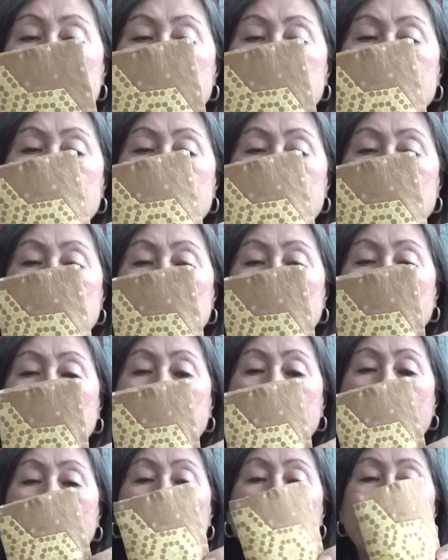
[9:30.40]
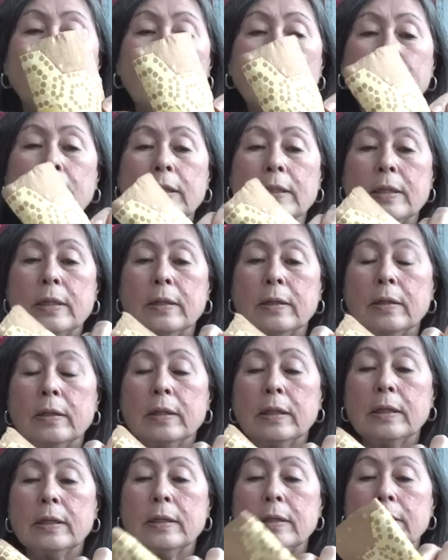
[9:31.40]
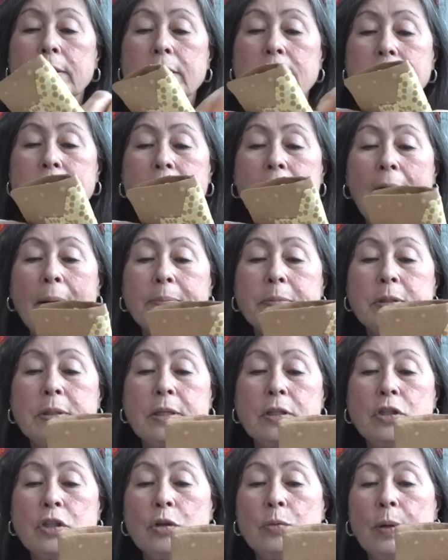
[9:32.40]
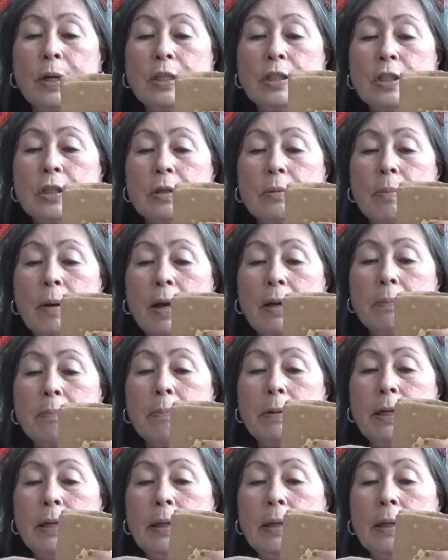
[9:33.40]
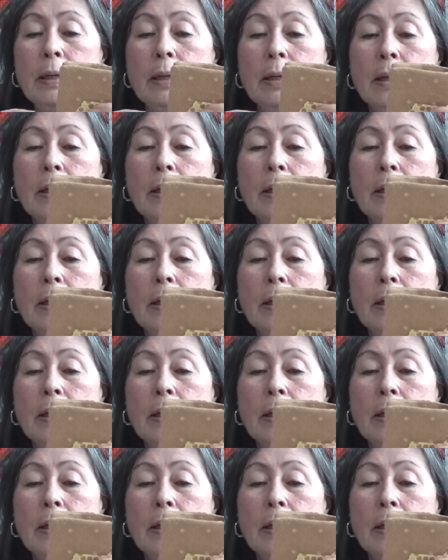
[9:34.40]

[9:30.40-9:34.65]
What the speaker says: I'm going to check out what the snap situation might be.